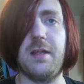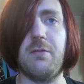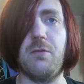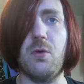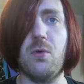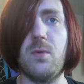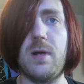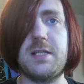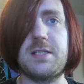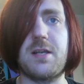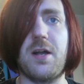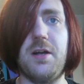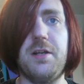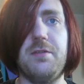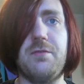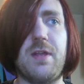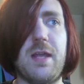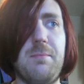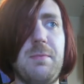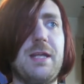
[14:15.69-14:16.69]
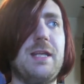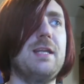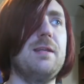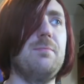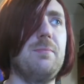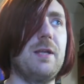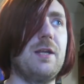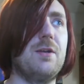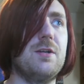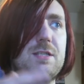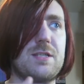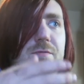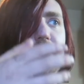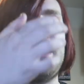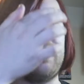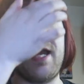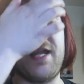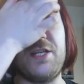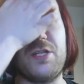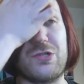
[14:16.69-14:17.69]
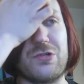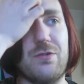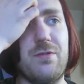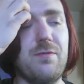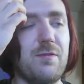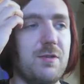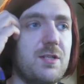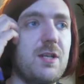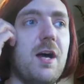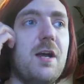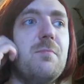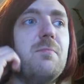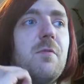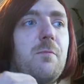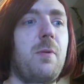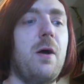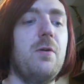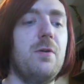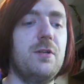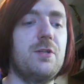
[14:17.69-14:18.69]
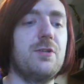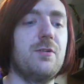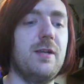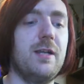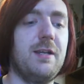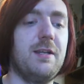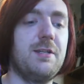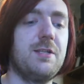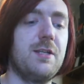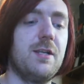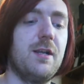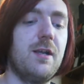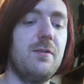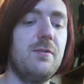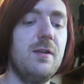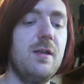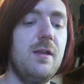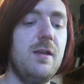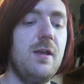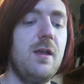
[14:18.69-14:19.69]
they're always kind of gimmicky because of the nature of the type of poetry it is, you know.